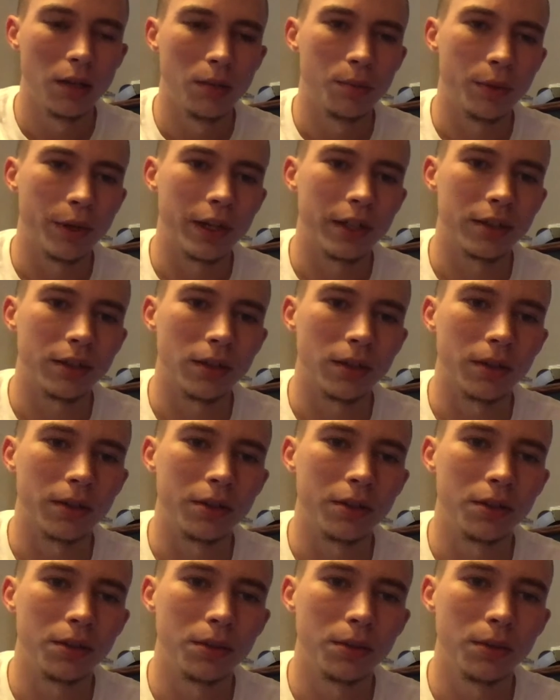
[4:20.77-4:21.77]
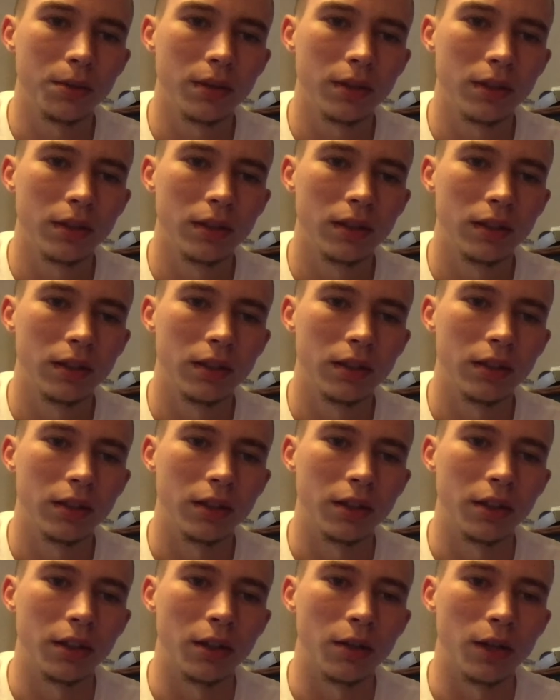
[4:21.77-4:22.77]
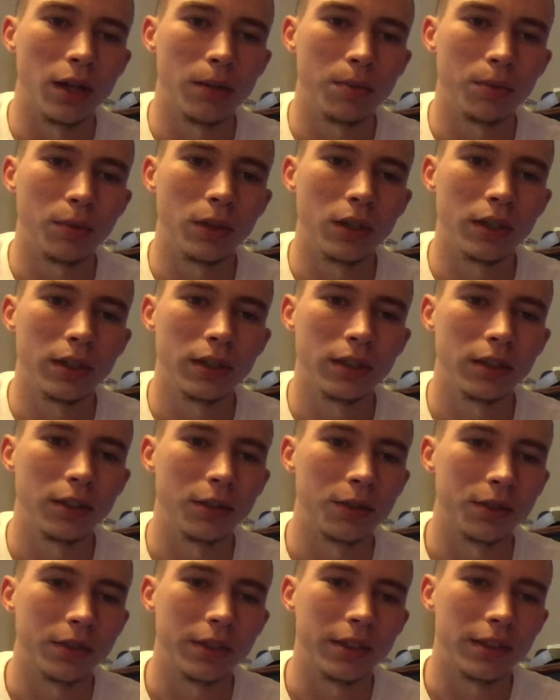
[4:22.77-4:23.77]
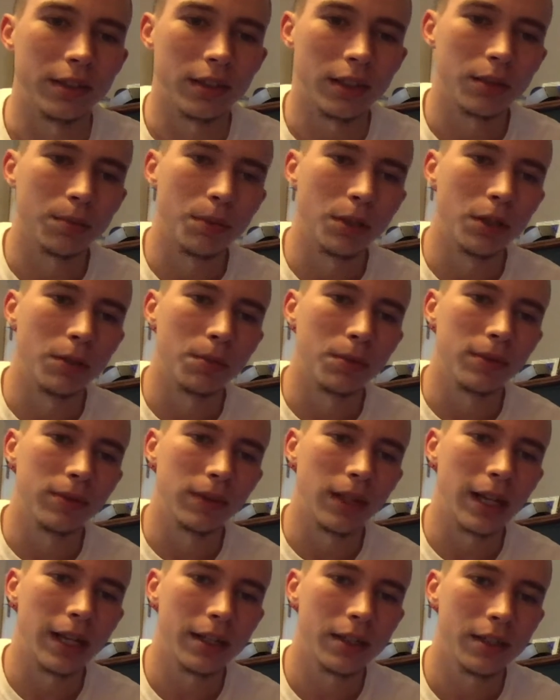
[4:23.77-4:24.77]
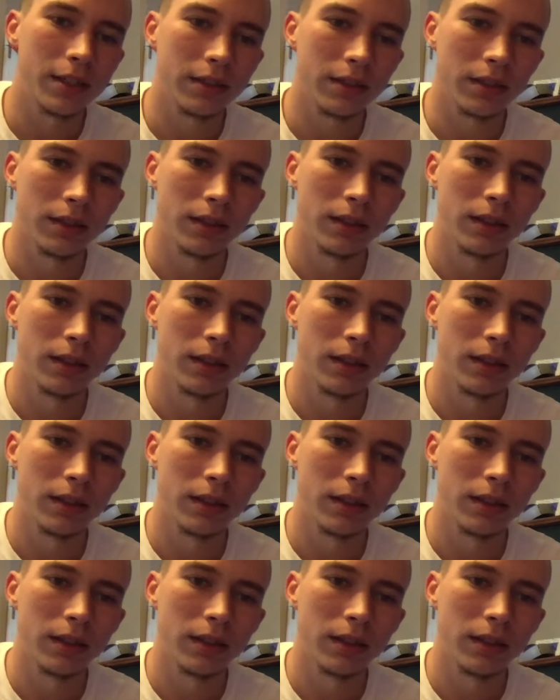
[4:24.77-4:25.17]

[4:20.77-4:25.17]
press R2 to go up 1. You'll see 6 purple flashes.